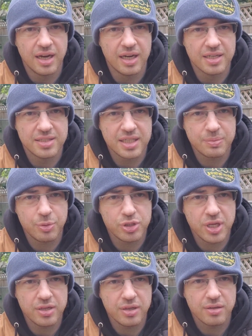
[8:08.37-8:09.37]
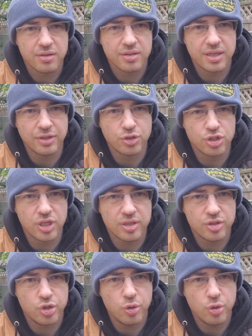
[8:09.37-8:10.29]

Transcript: 6% nitrogen,